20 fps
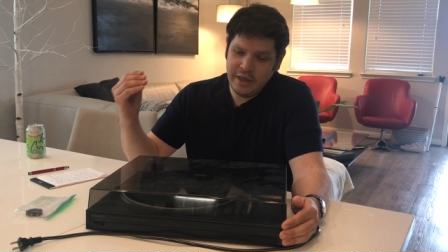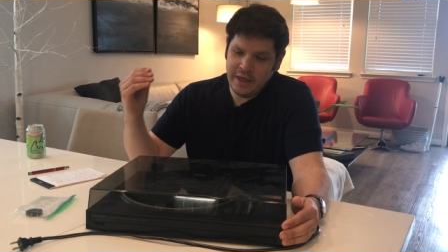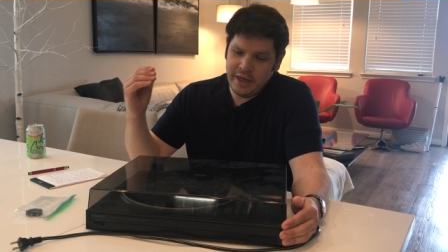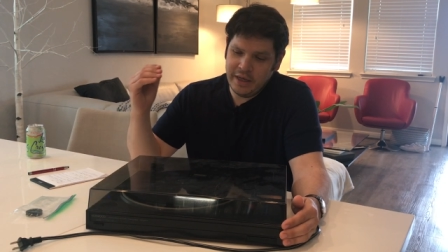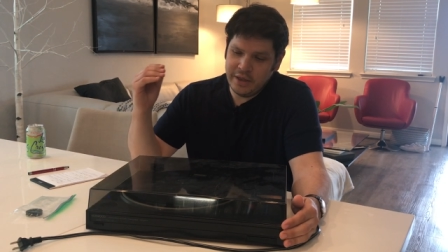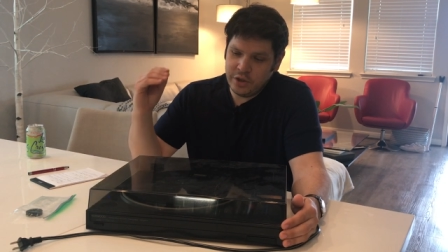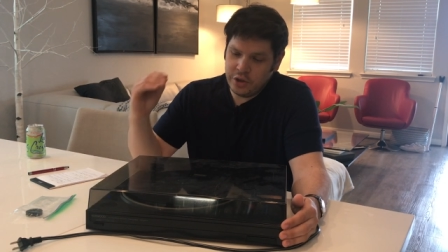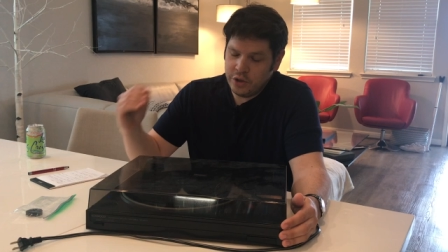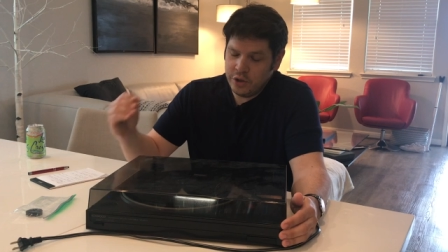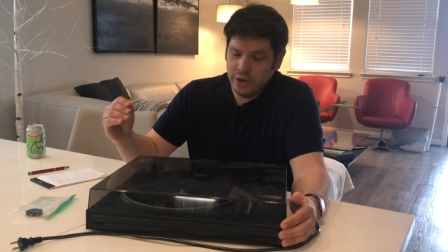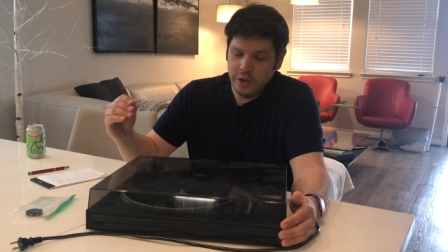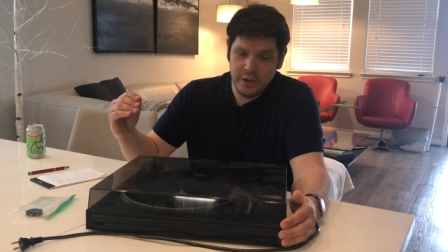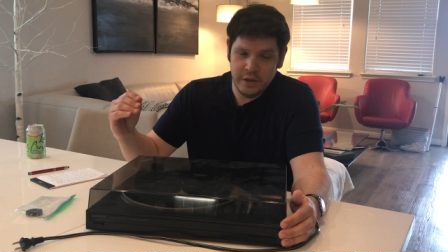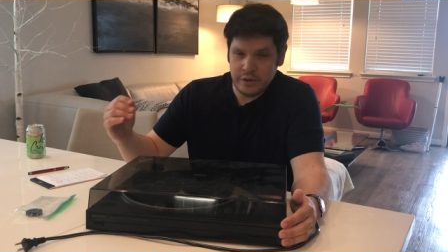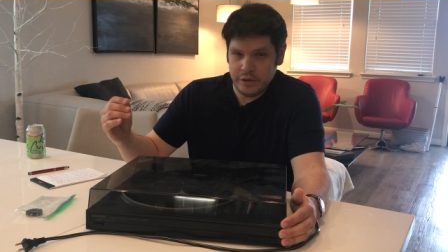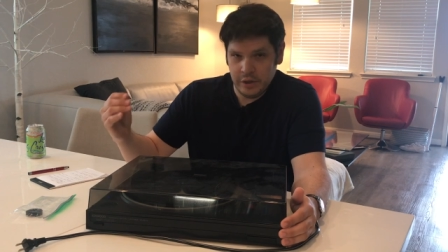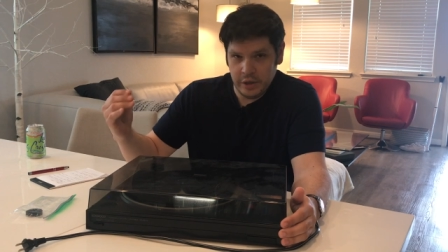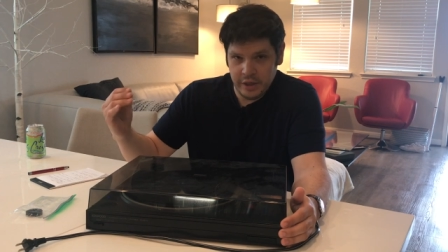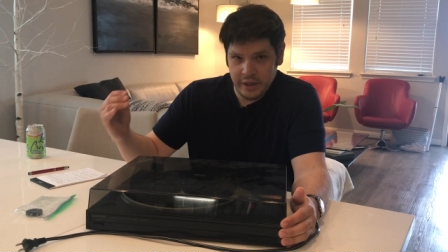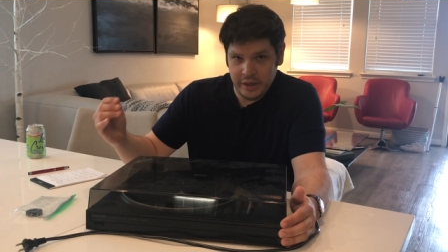as good
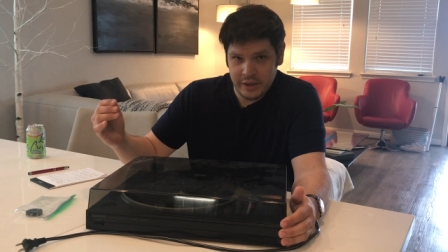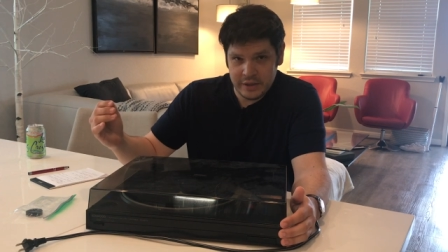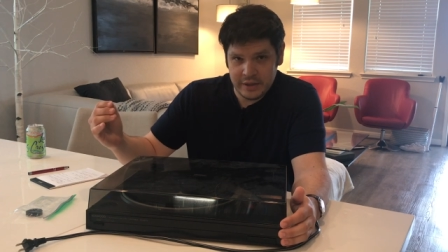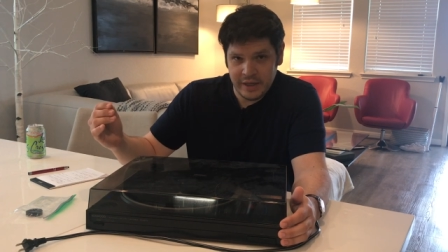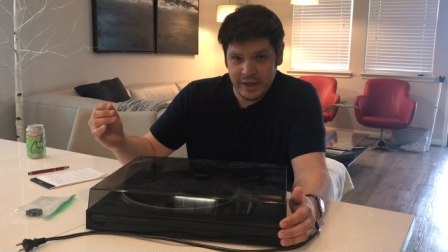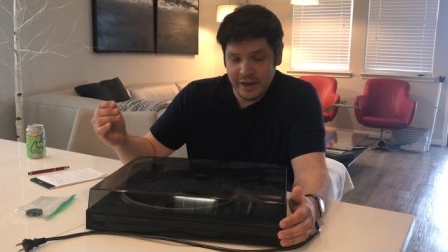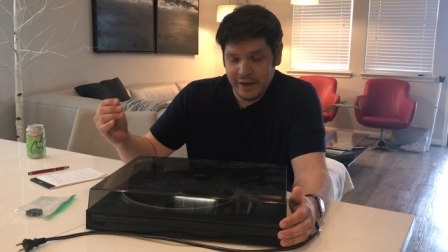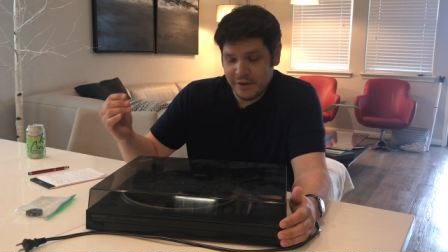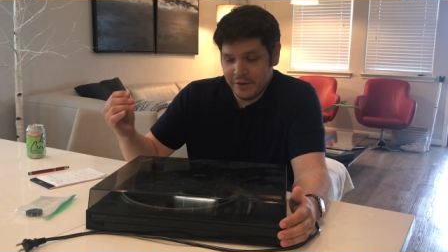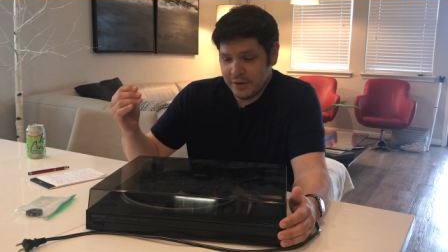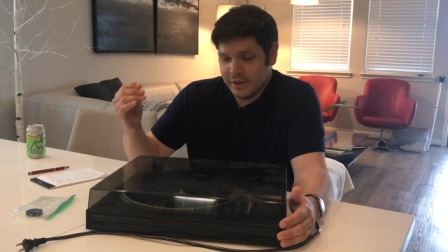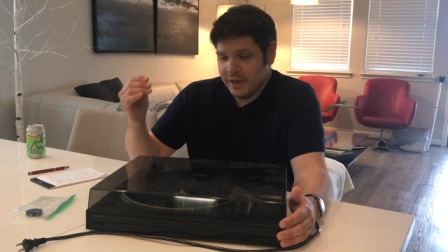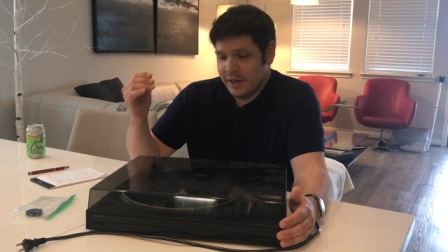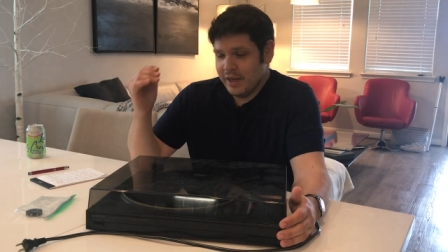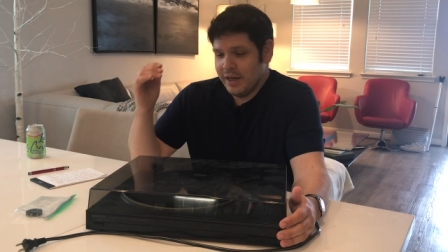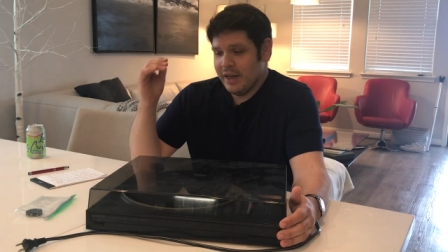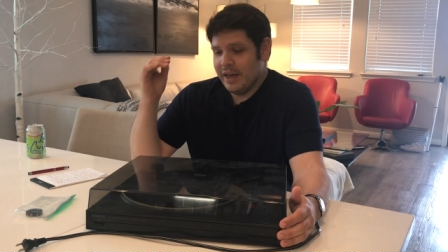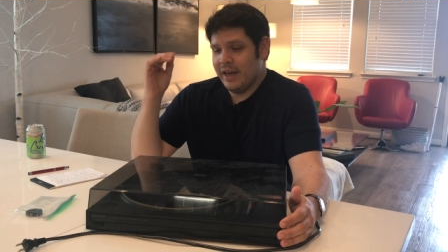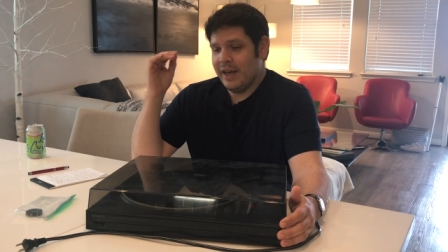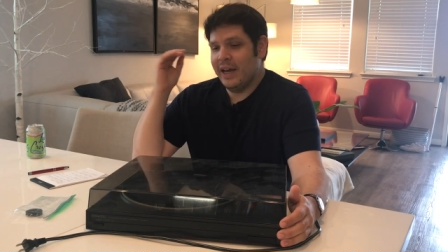as they're gonna sound.
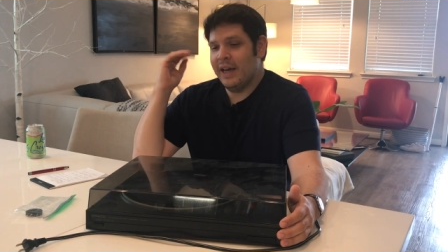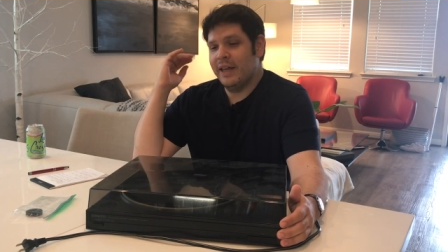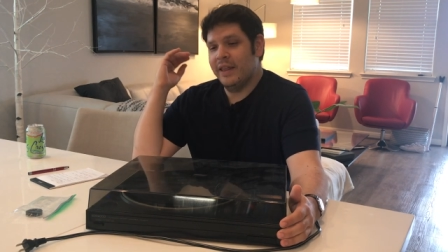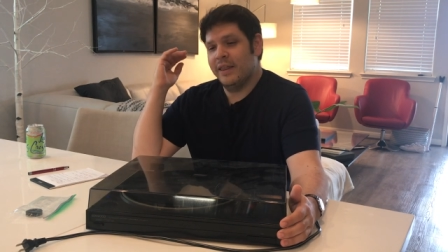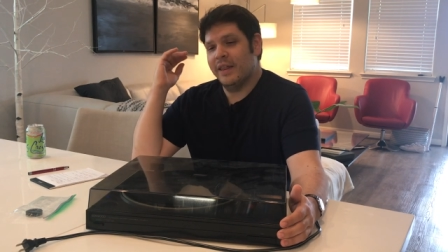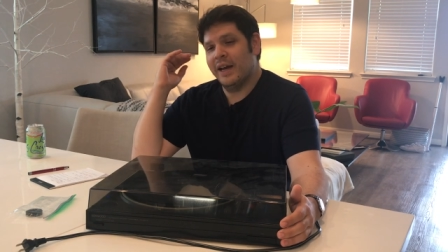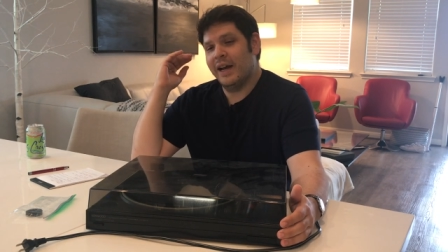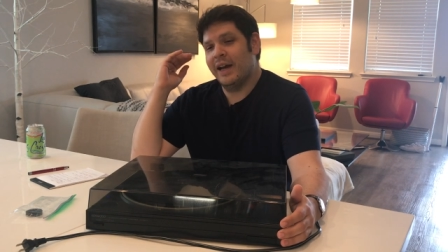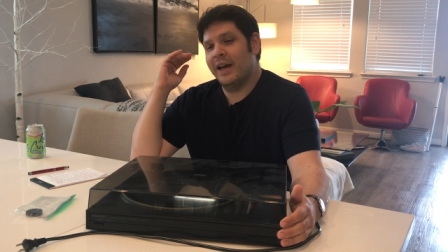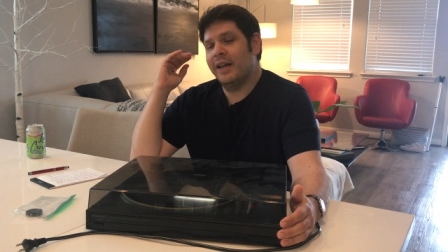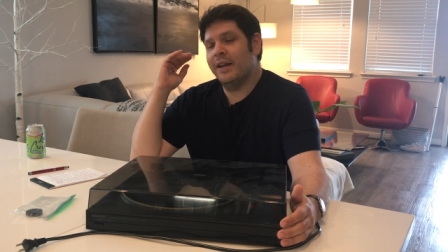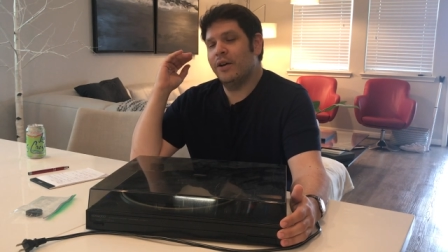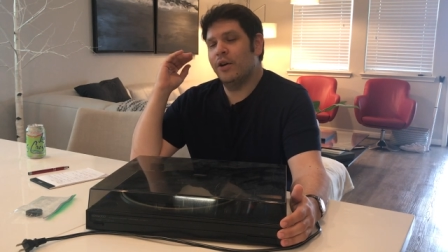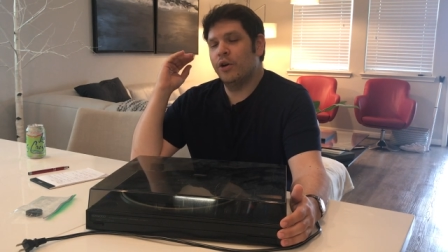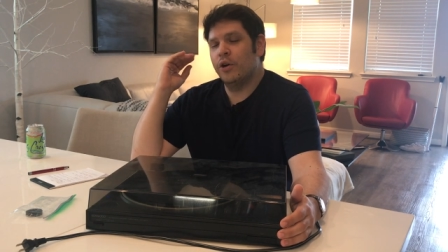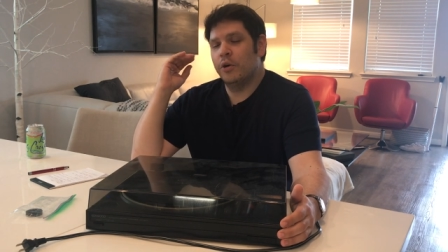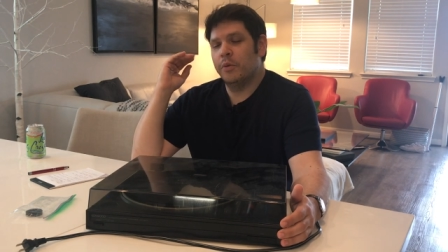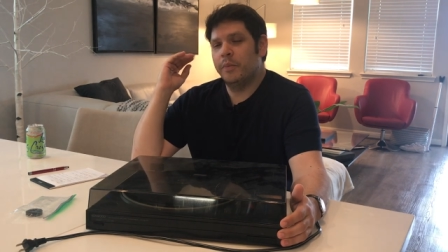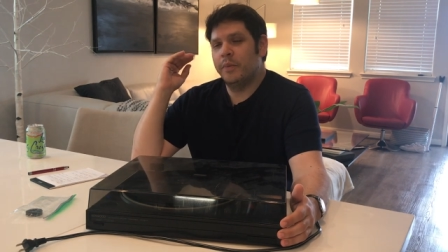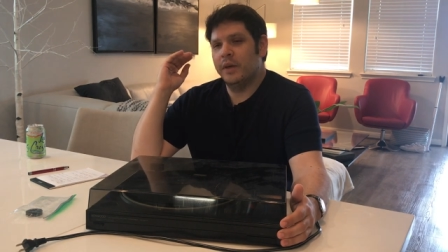And that
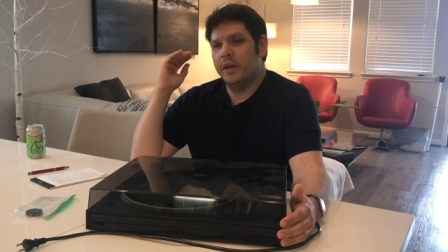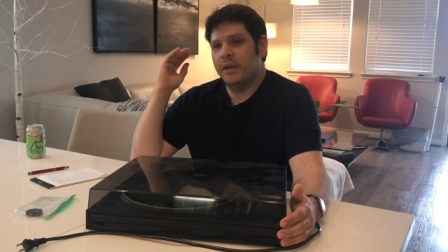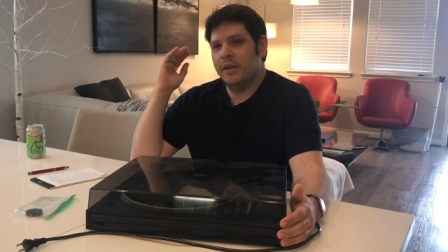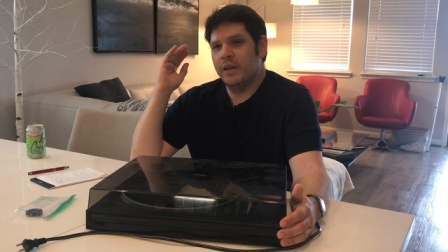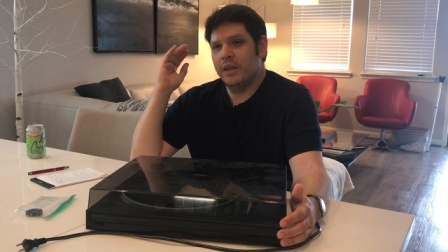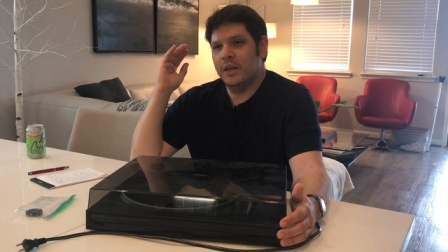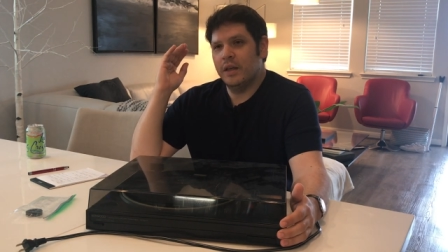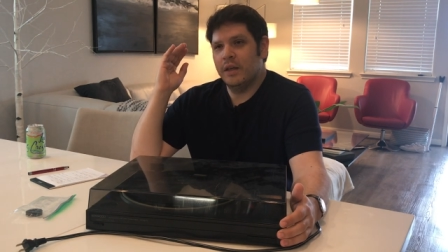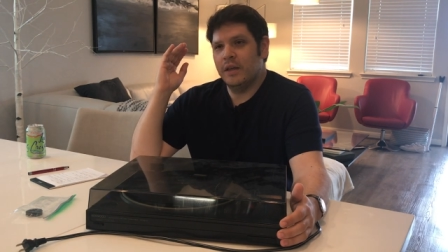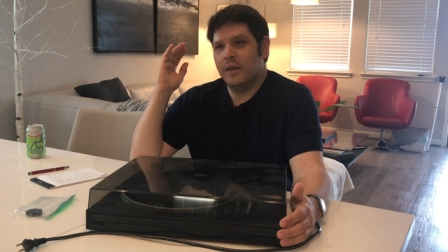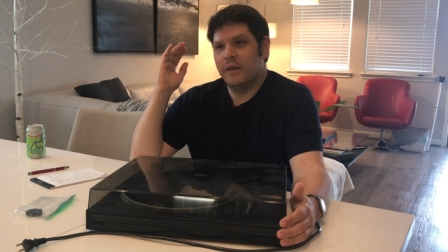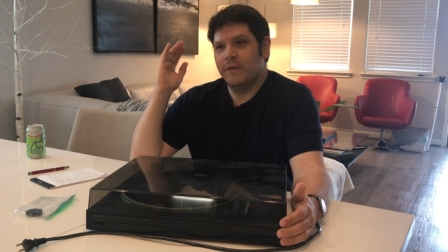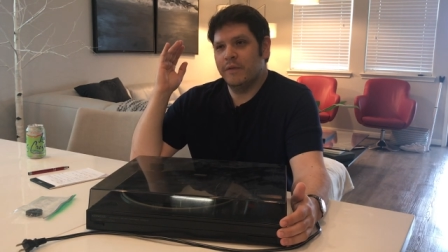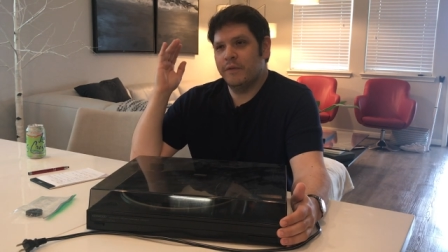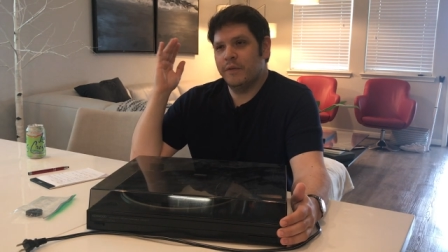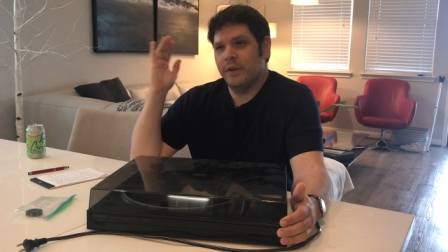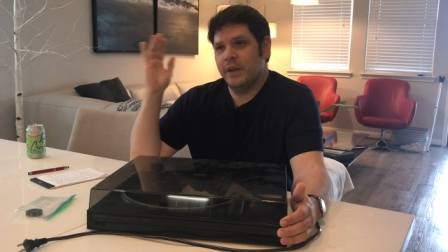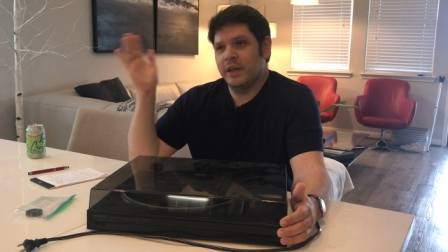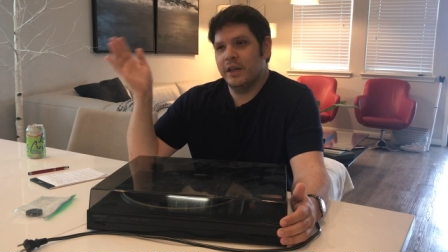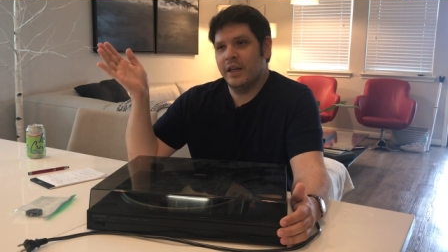opened the
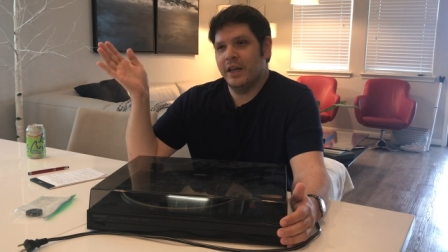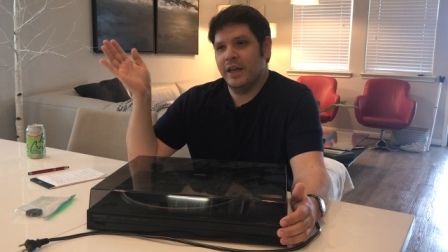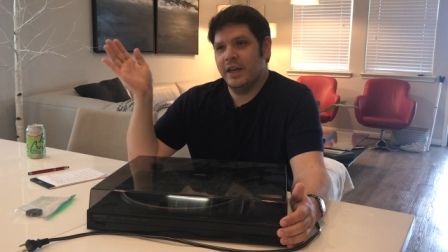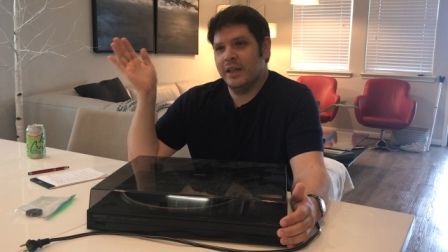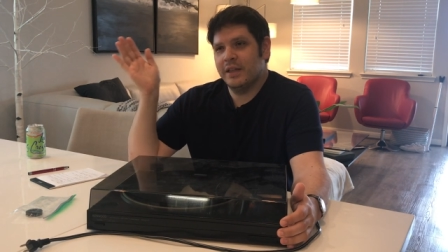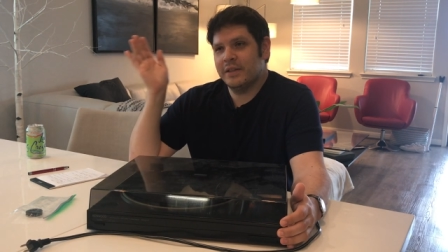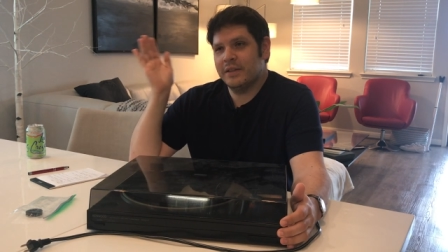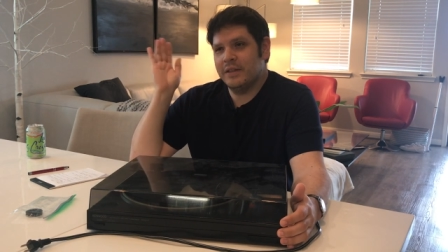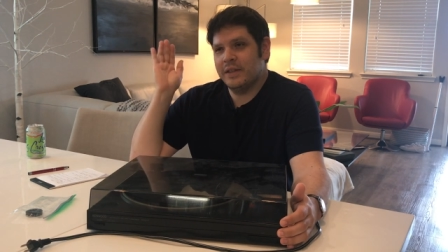floodgates,